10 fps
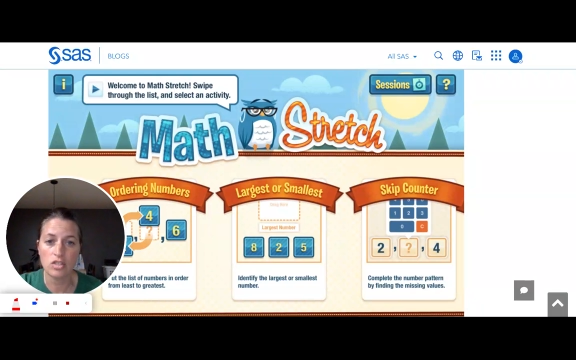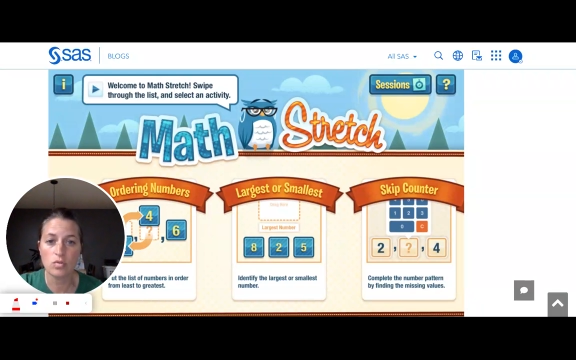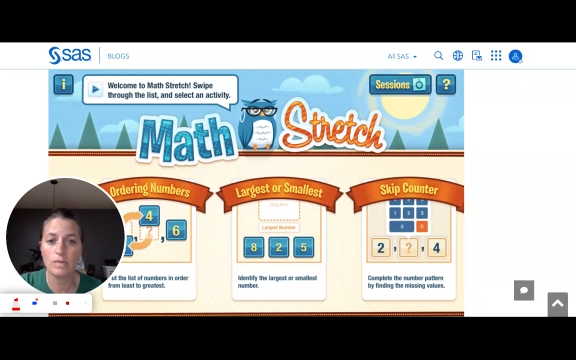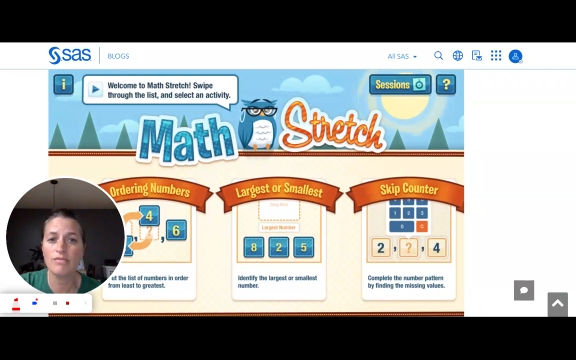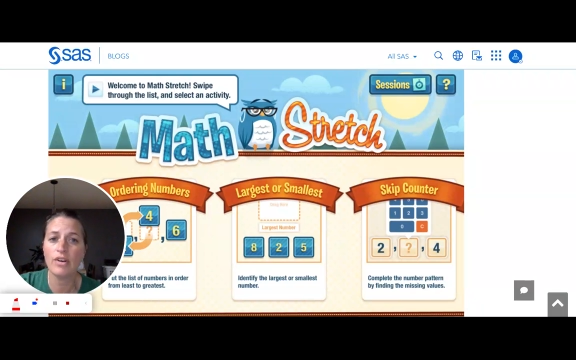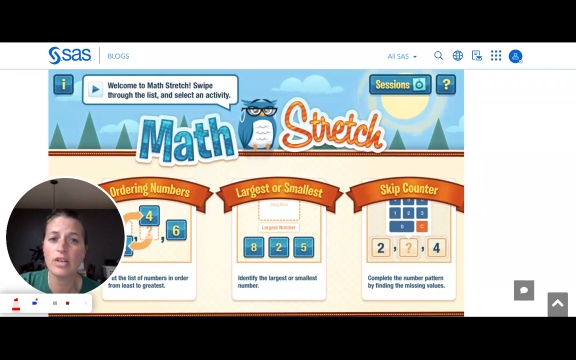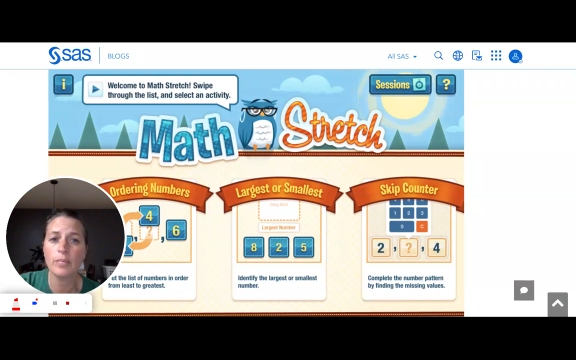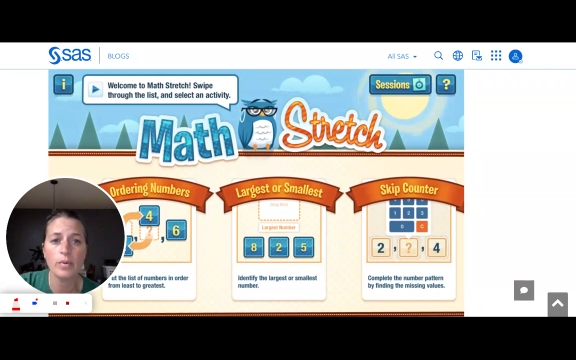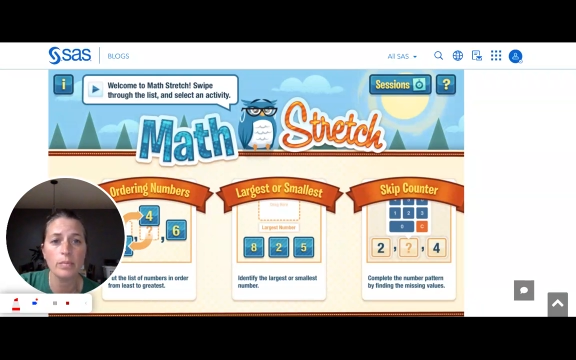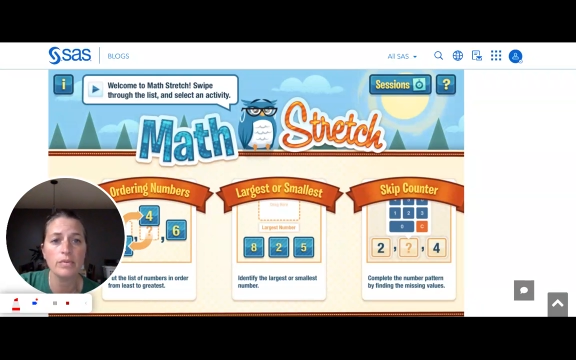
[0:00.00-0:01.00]
This would be very
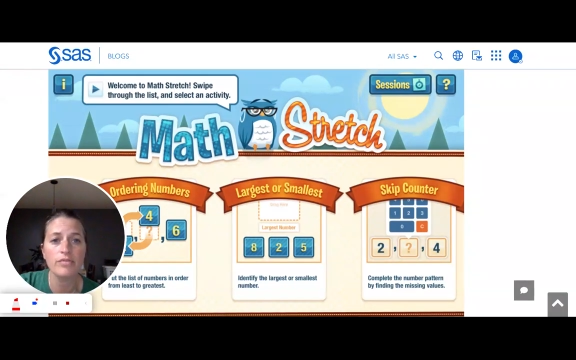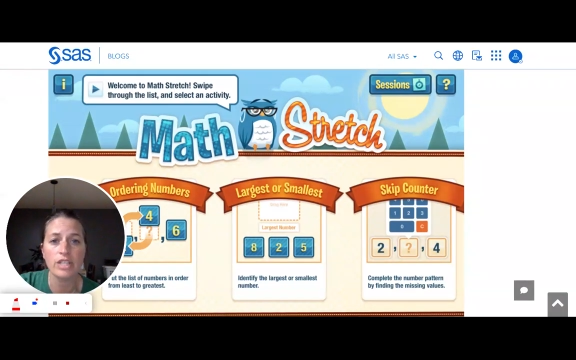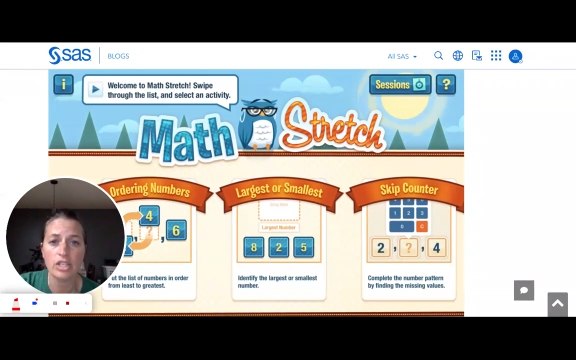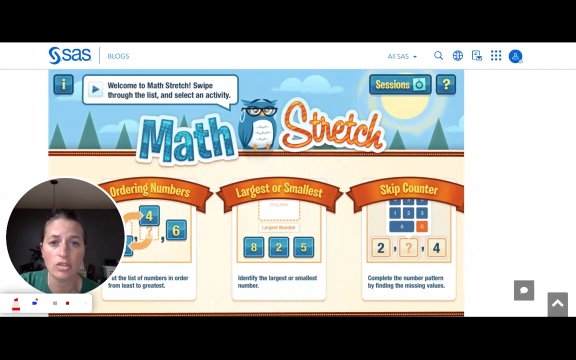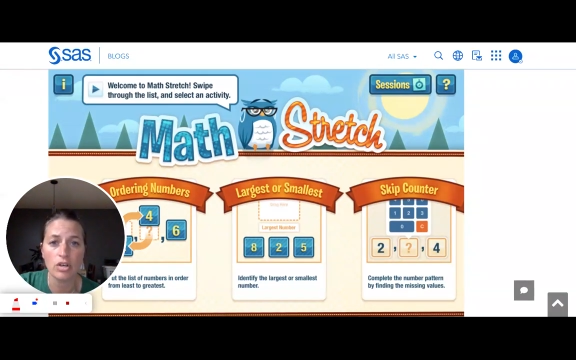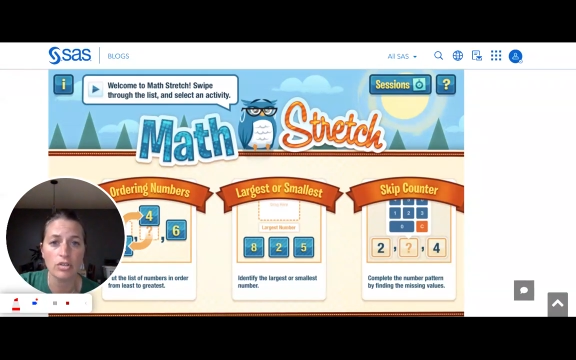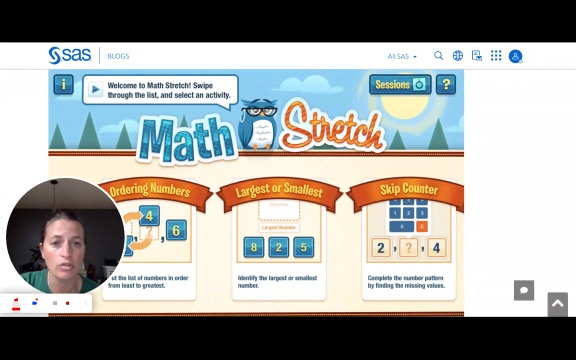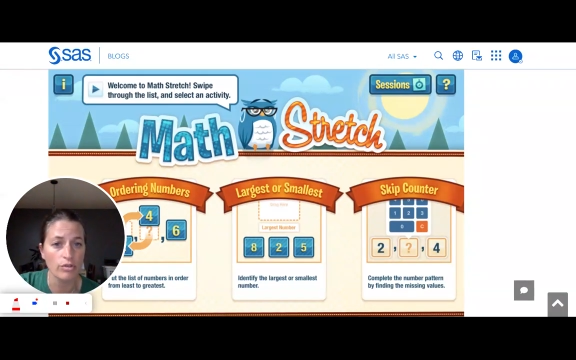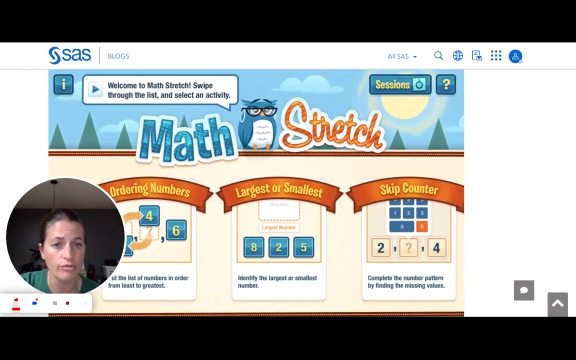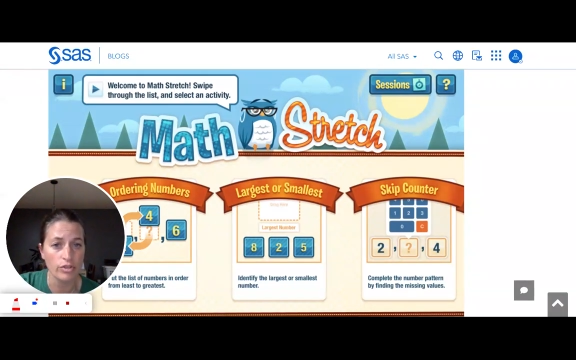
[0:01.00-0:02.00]
appropriate for kindergarten
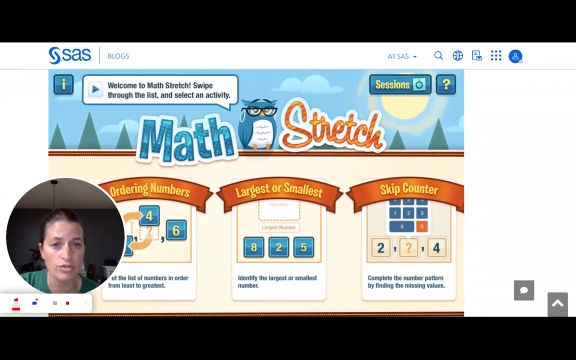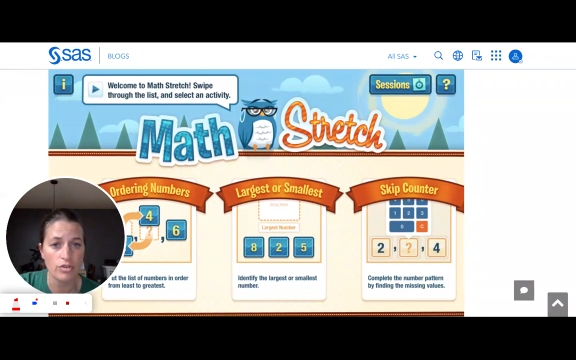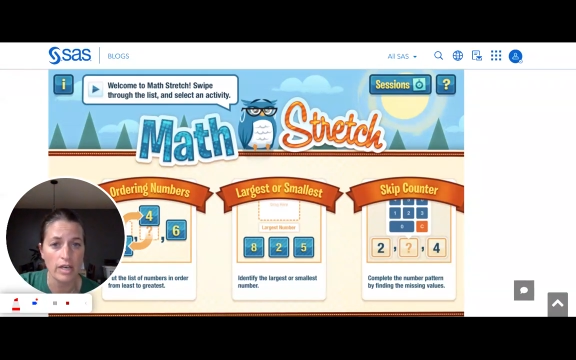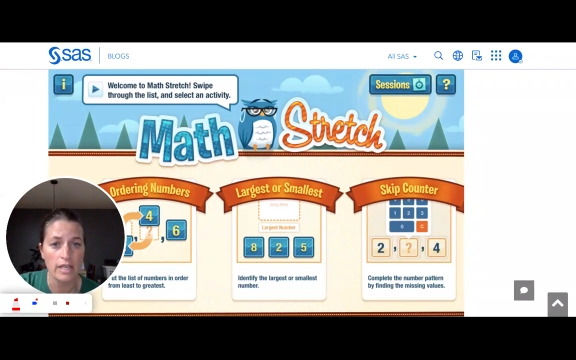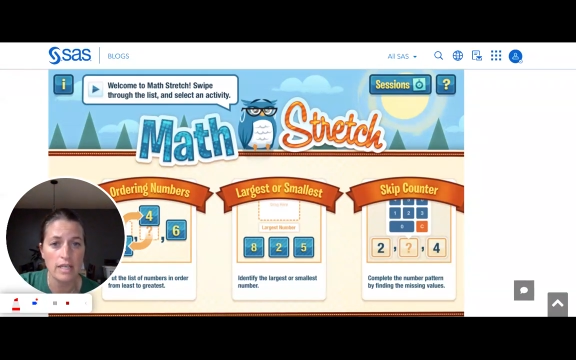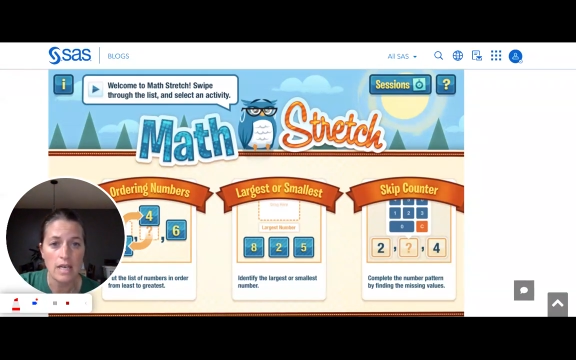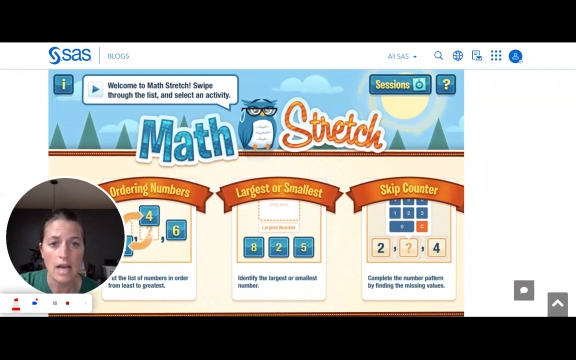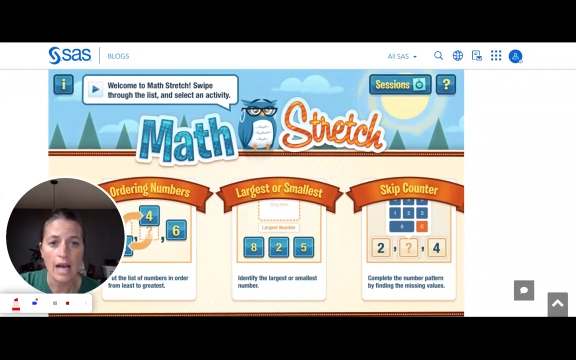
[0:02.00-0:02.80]
or first grade.